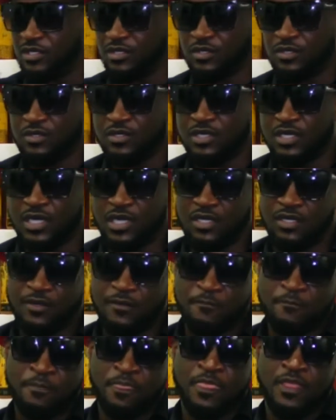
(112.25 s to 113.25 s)
and all that,
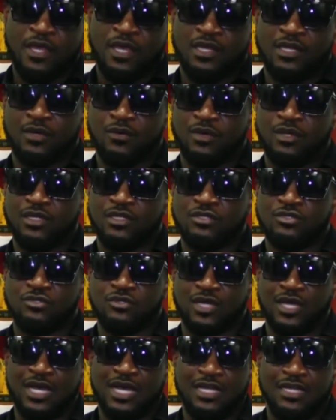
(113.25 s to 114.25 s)
and I wanted
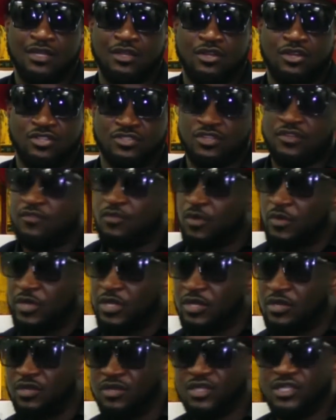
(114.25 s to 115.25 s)
to. I had a lot of stuff
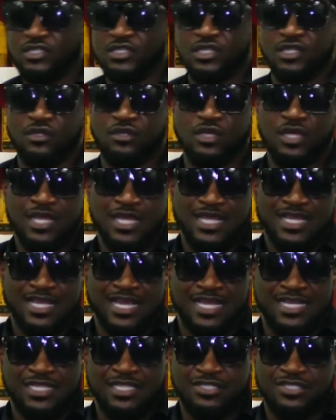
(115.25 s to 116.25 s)
going on. I said, Look,
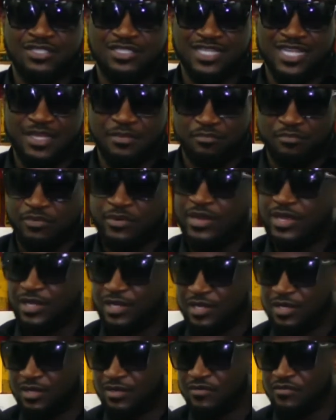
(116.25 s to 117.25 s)
I need a
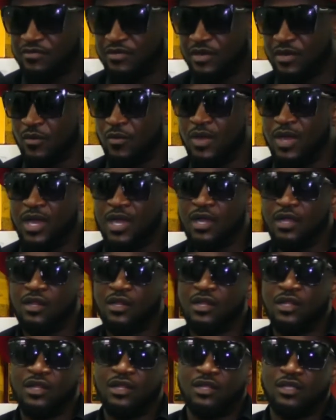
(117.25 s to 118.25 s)
break for a while,
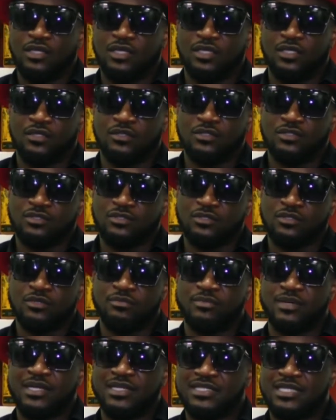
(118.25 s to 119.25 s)
you know. So
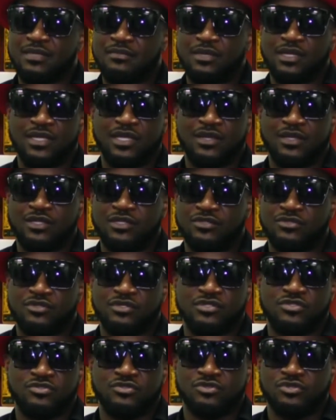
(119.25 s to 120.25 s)
by the time I get into
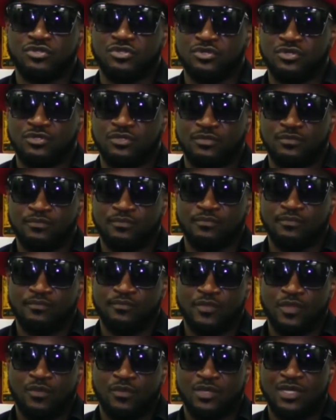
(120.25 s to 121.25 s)
the studio,
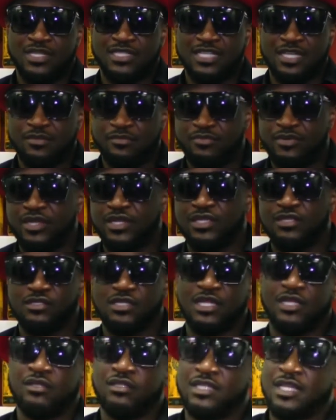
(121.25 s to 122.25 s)
when I say a break, it's
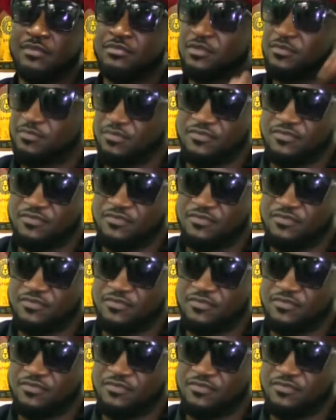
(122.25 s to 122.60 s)
like in terms of